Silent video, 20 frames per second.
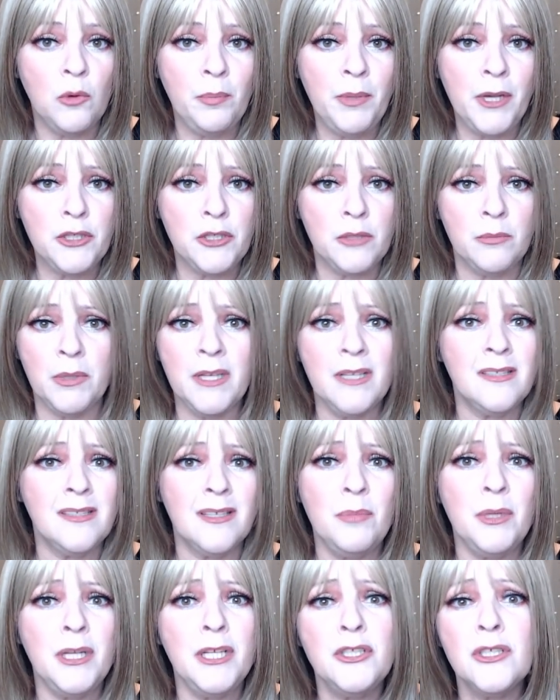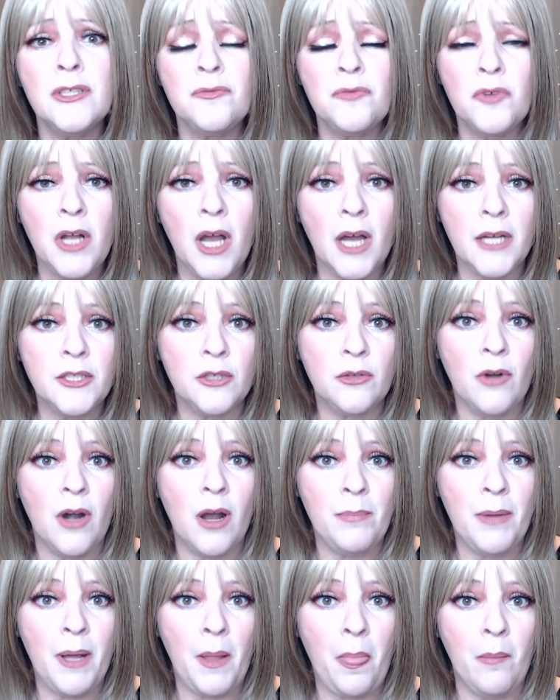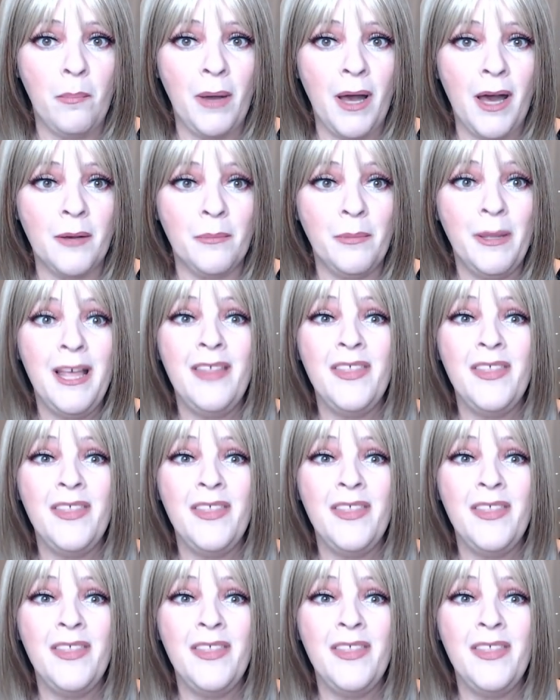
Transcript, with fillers: picture because somebody just forgot to crop out the bottom?